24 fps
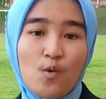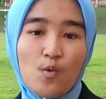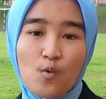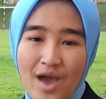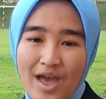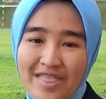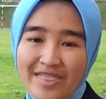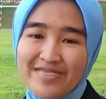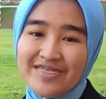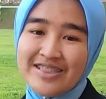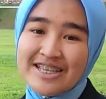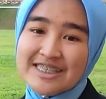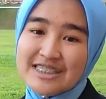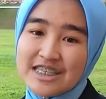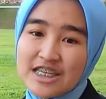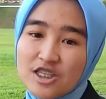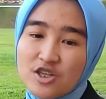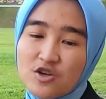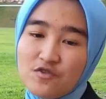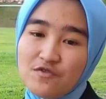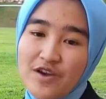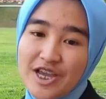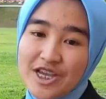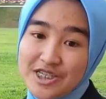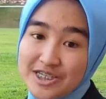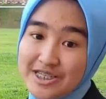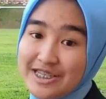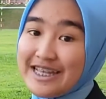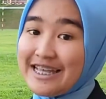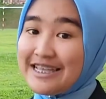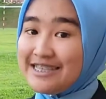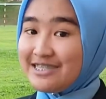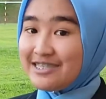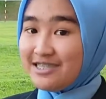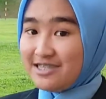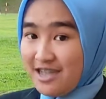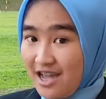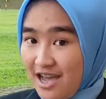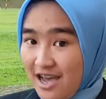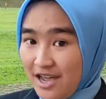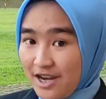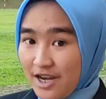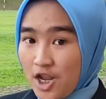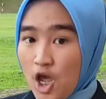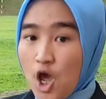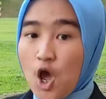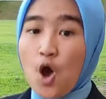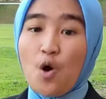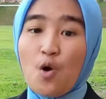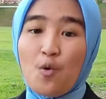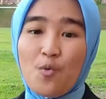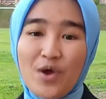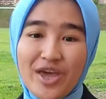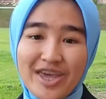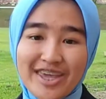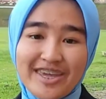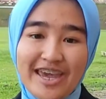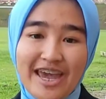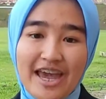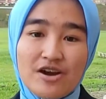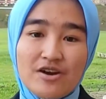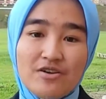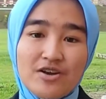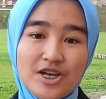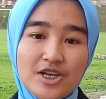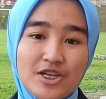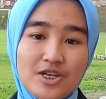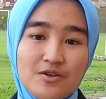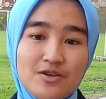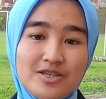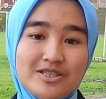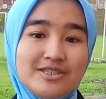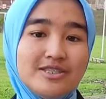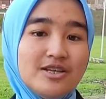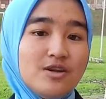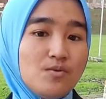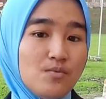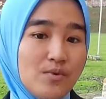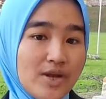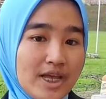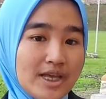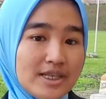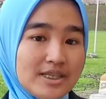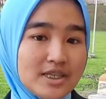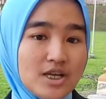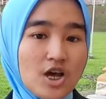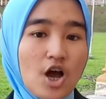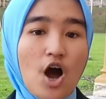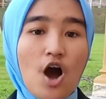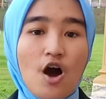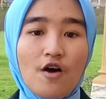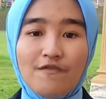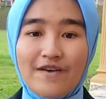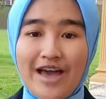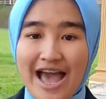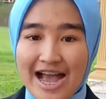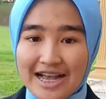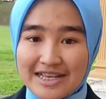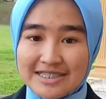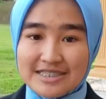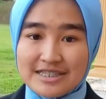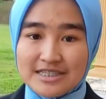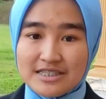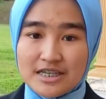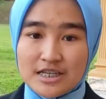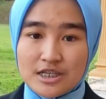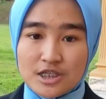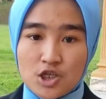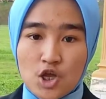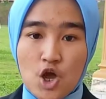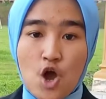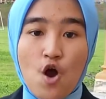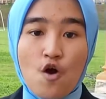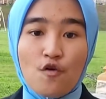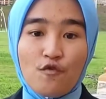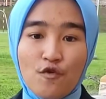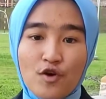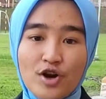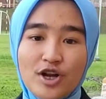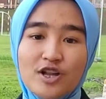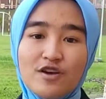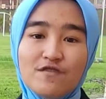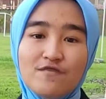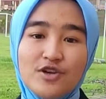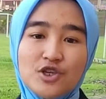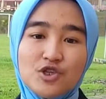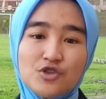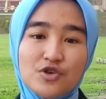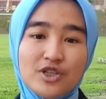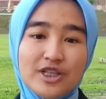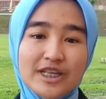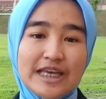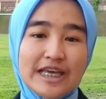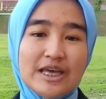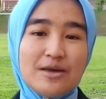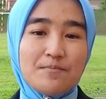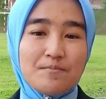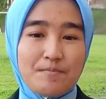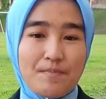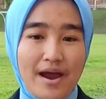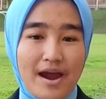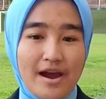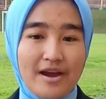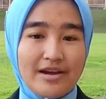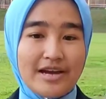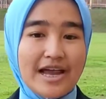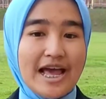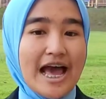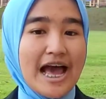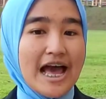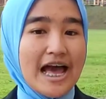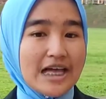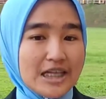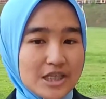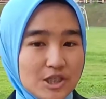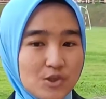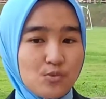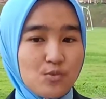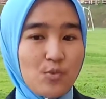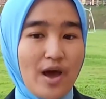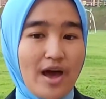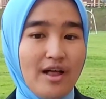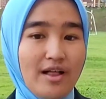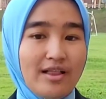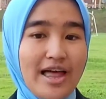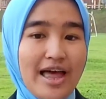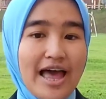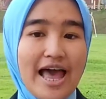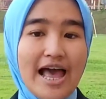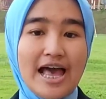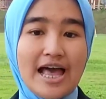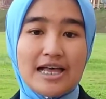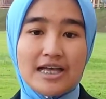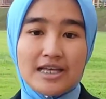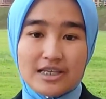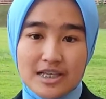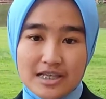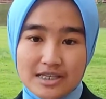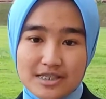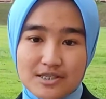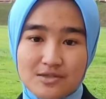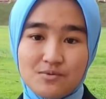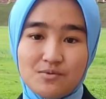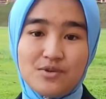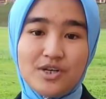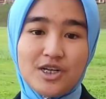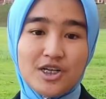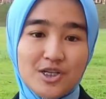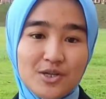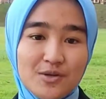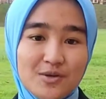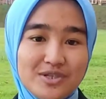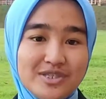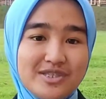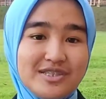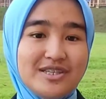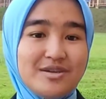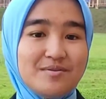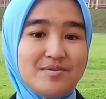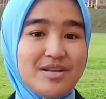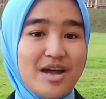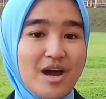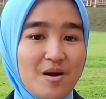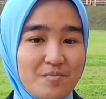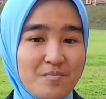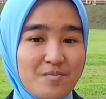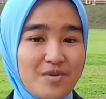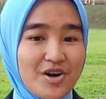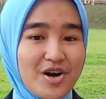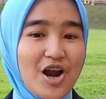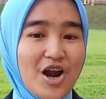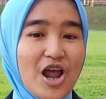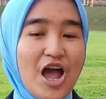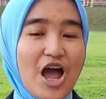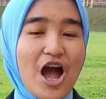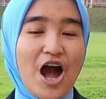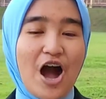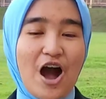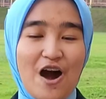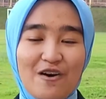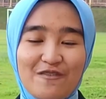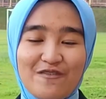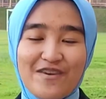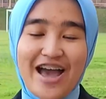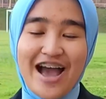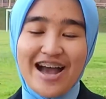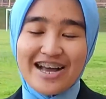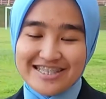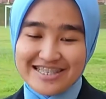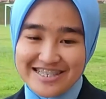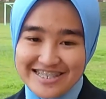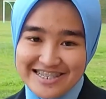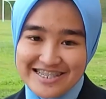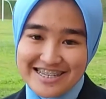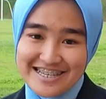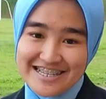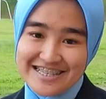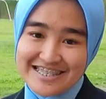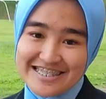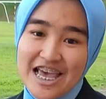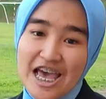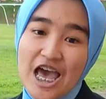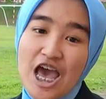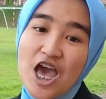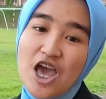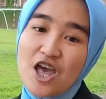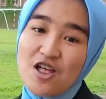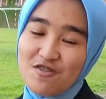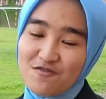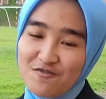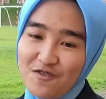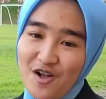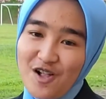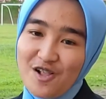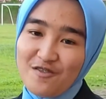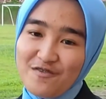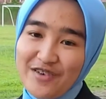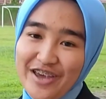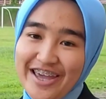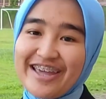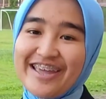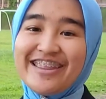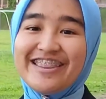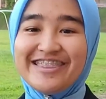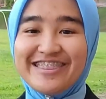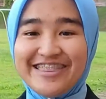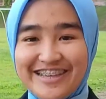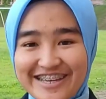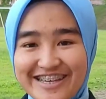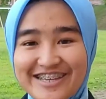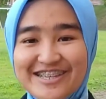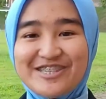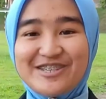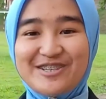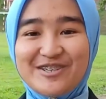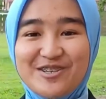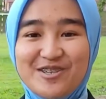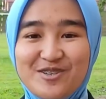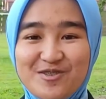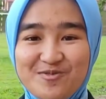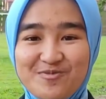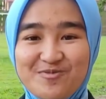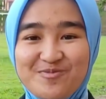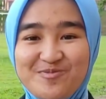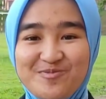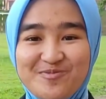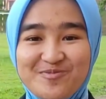When this innovation is done, we can reduce the risk of accidents for the visually impaired as well as reduce the number of accidents involving this group.